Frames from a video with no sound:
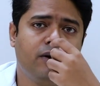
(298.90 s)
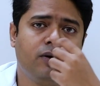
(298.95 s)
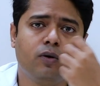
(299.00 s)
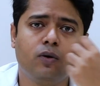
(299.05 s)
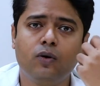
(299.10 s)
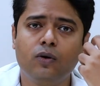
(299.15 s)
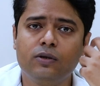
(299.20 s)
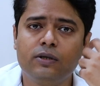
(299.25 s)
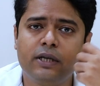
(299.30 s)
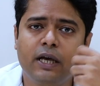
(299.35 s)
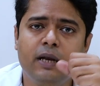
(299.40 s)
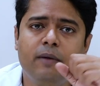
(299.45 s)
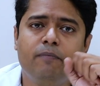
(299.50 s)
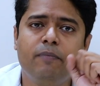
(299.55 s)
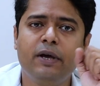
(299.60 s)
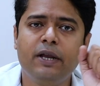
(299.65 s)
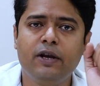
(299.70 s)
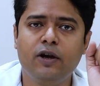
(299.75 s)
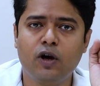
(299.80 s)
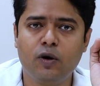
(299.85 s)
nose and
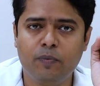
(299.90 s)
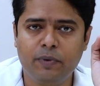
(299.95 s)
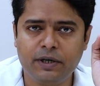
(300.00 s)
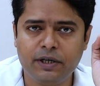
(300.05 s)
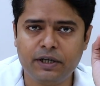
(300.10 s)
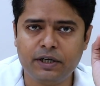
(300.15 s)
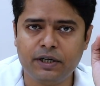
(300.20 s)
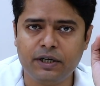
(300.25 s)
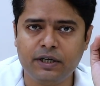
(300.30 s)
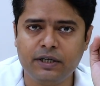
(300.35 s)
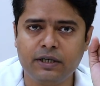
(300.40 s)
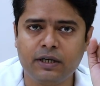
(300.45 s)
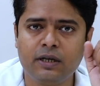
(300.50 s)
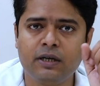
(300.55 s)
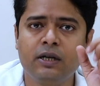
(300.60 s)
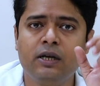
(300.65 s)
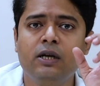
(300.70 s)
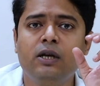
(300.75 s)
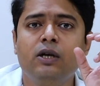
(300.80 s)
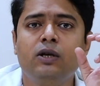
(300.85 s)
periorbital region.
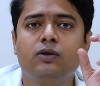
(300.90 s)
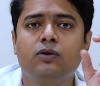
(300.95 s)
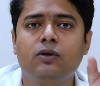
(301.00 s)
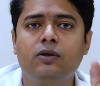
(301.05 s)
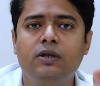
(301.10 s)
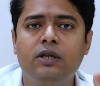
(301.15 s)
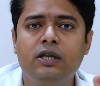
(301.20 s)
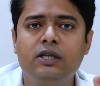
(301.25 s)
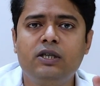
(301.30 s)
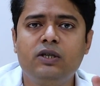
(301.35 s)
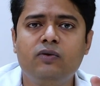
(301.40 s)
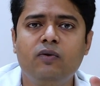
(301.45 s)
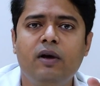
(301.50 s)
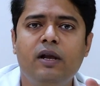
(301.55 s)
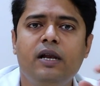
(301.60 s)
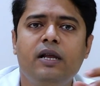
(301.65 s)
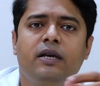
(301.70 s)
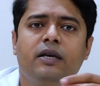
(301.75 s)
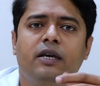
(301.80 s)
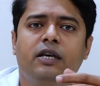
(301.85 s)
So this
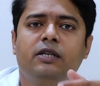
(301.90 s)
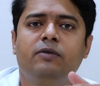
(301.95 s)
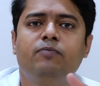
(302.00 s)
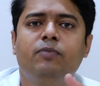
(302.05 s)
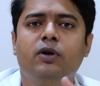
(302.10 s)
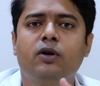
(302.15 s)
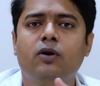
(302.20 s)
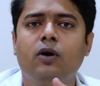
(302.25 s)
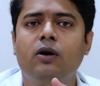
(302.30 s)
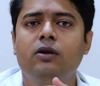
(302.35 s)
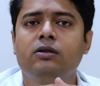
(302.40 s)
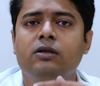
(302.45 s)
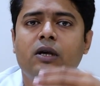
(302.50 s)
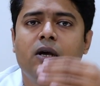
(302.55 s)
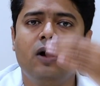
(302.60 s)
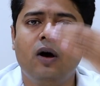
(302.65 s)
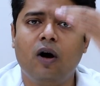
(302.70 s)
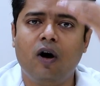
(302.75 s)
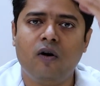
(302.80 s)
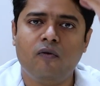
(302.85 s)
swelling is because
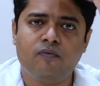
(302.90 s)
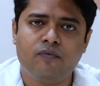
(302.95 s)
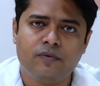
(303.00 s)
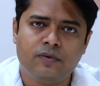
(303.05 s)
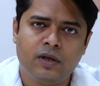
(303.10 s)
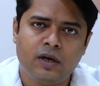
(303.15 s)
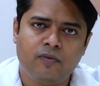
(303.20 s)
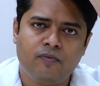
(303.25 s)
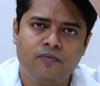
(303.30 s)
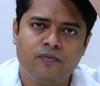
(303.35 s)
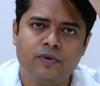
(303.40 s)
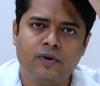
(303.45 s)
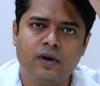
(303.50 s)
of the